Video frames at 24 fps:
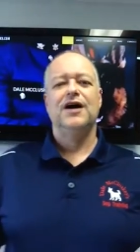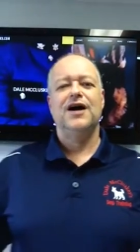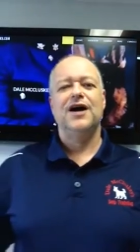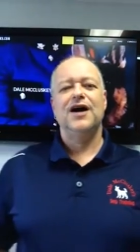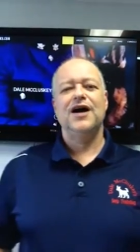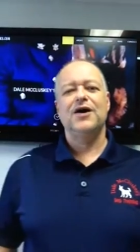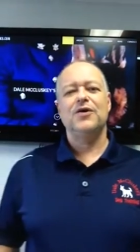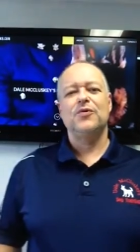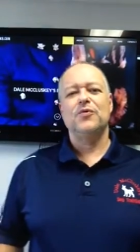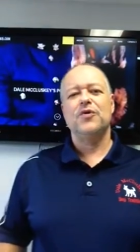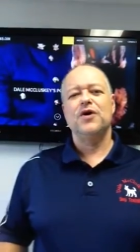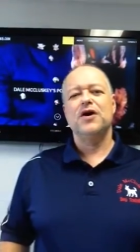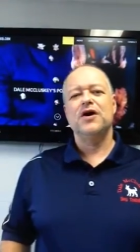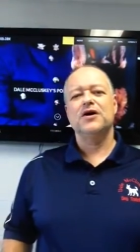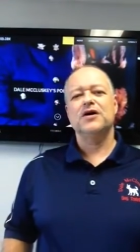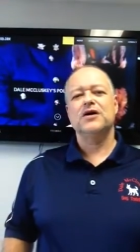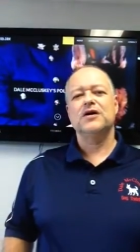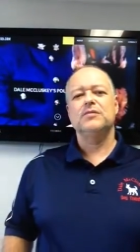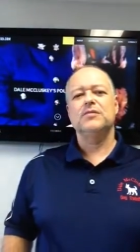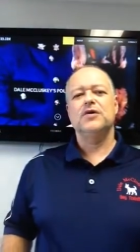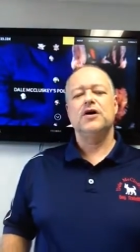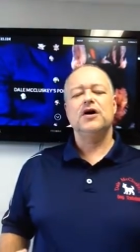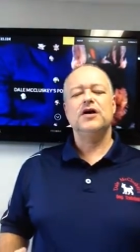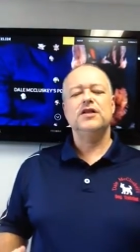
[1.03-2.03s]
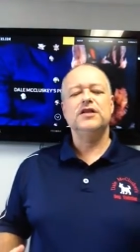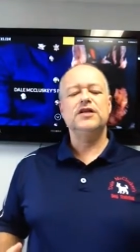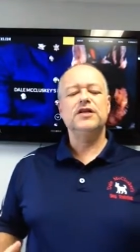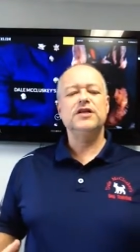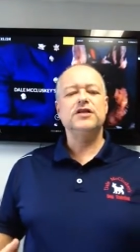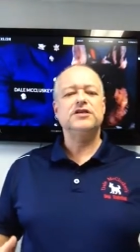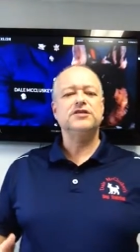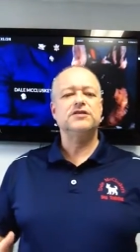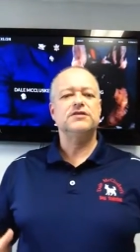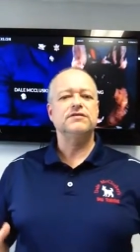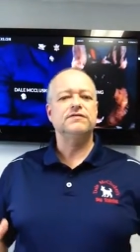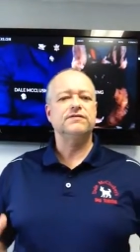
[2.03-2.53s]
Hi, welcome. On
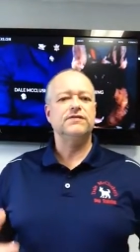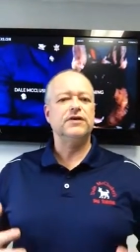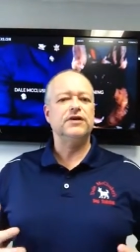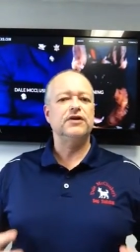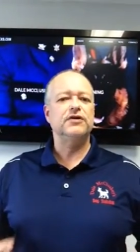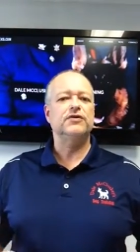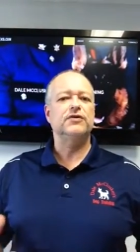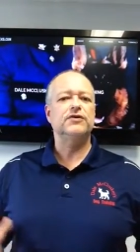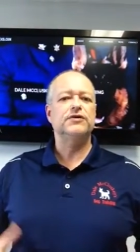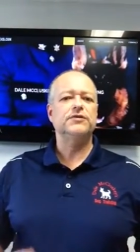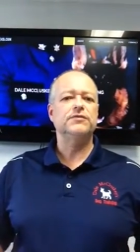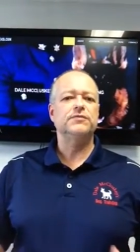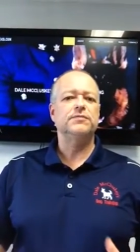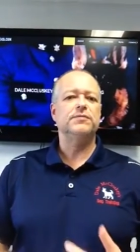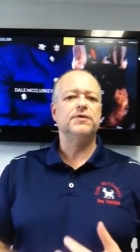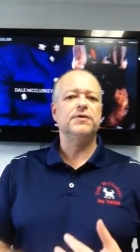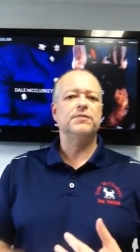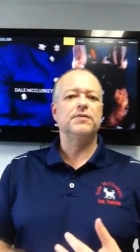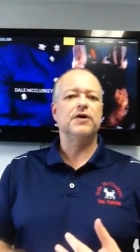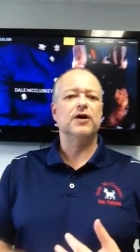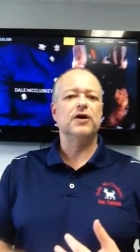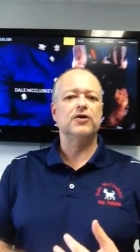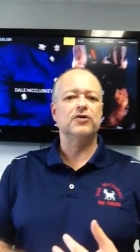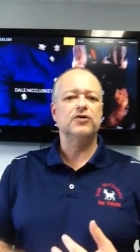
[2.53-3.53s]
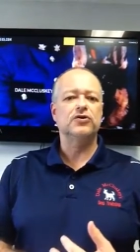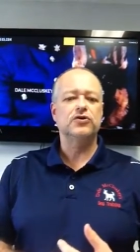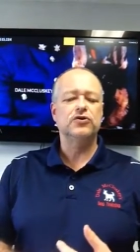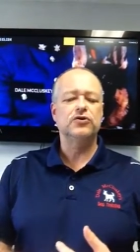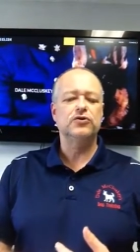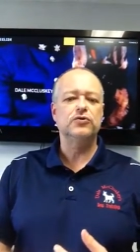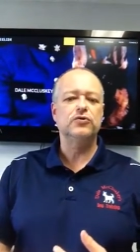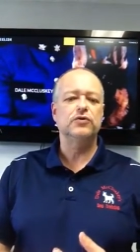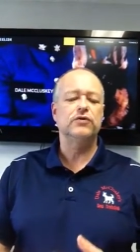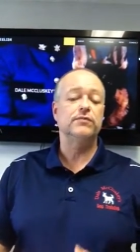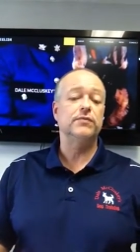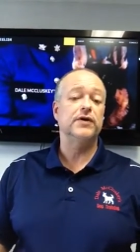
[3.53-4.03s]
this video, this would be part
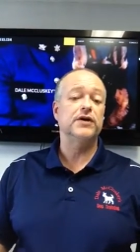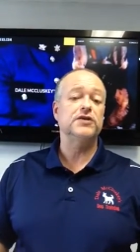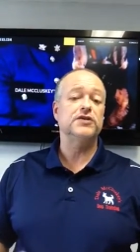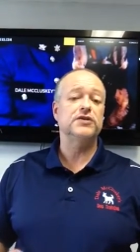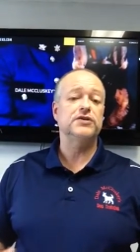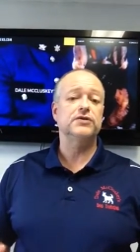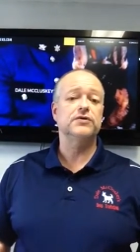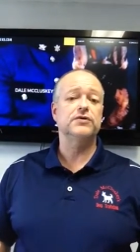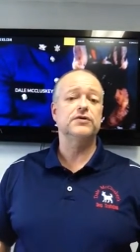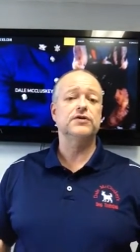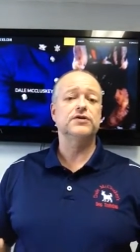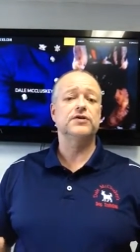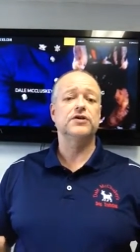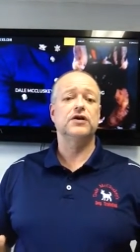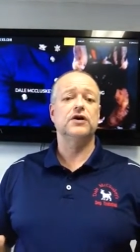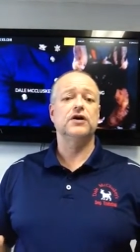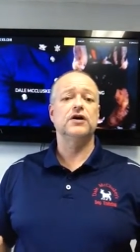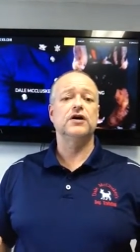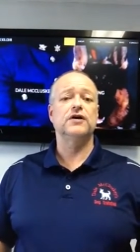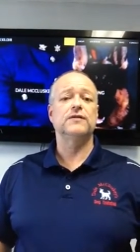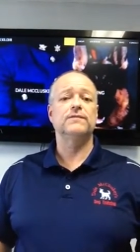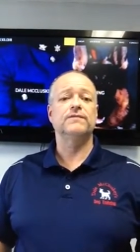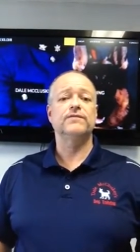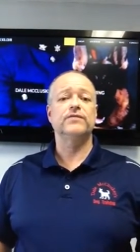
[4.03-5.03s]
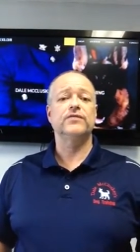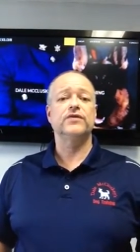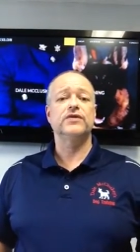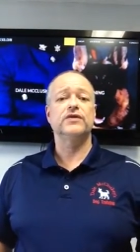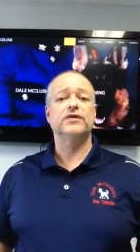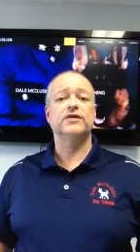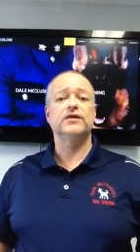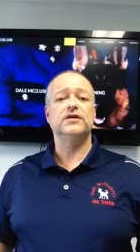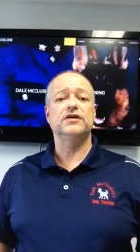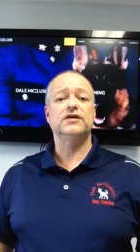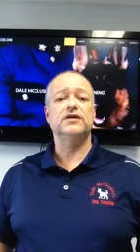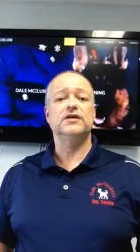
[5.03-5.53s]
two of my series on
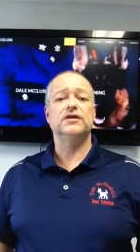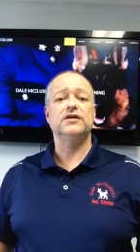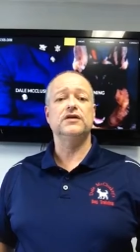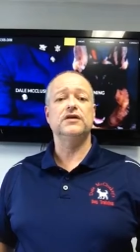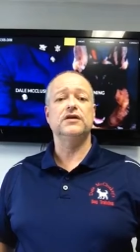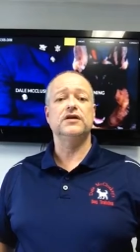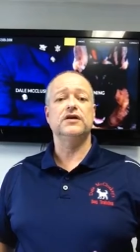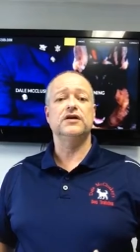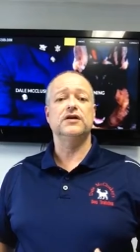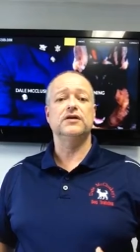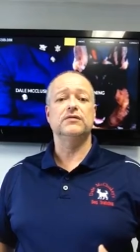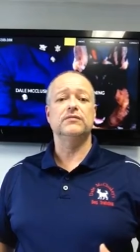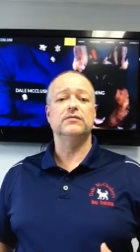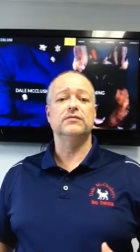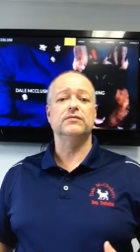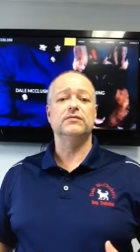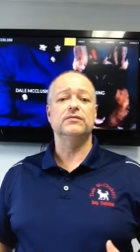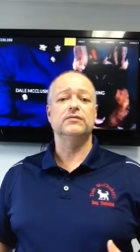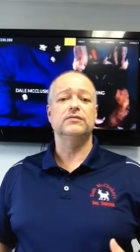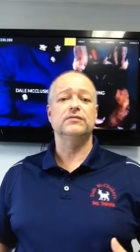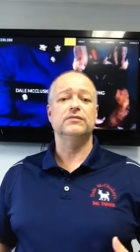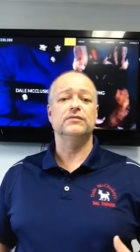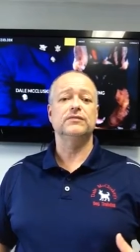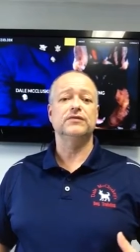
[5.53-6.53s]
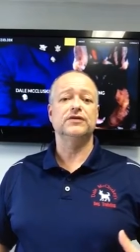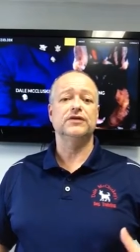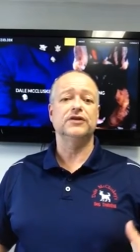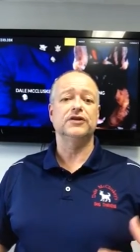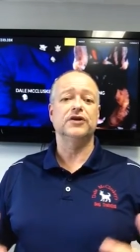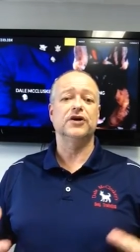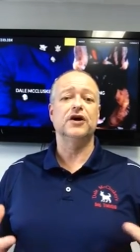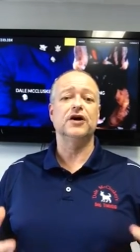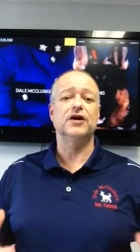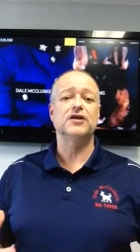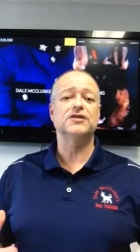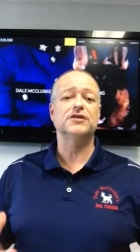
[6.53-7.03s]
the
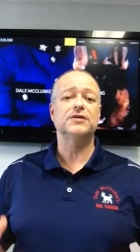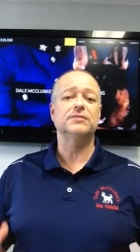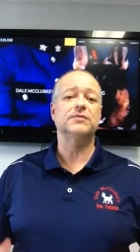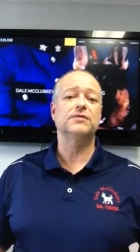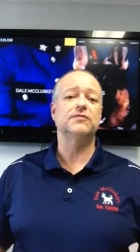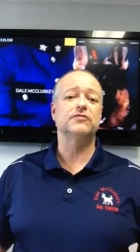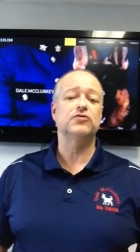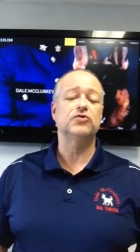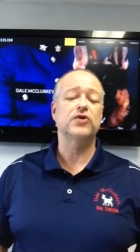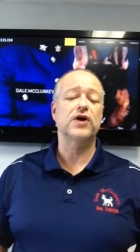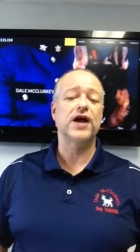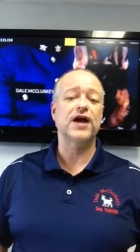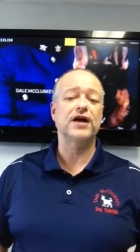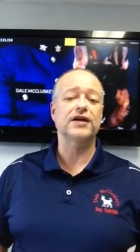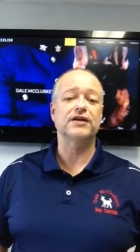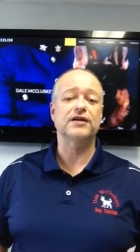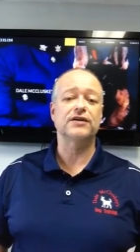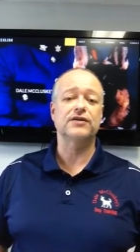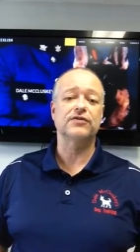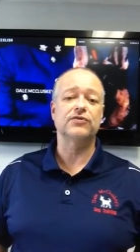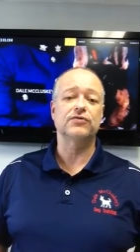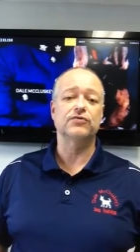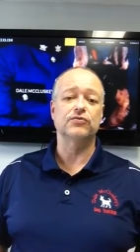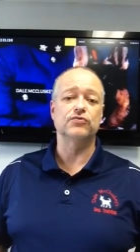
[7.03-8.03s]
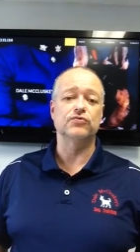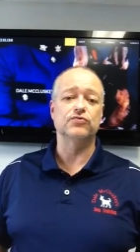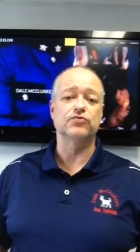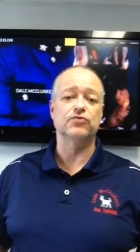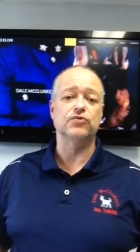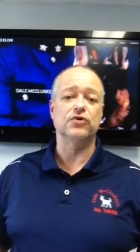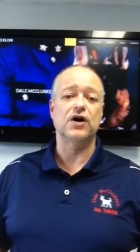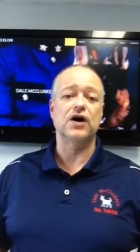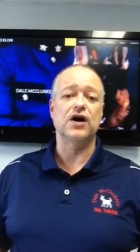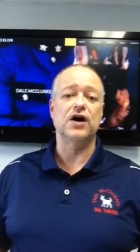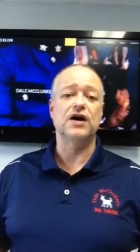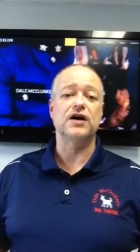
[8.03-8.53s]
concept of tracking through
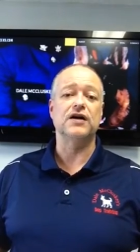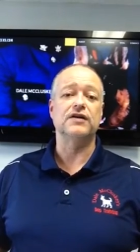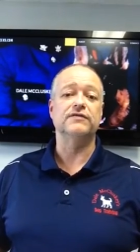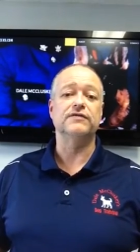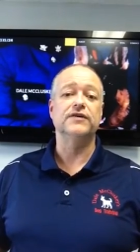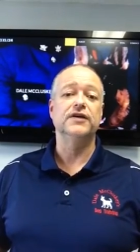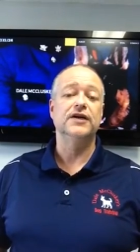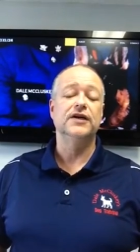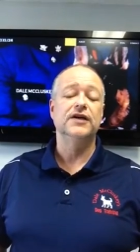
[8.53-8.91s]
drive.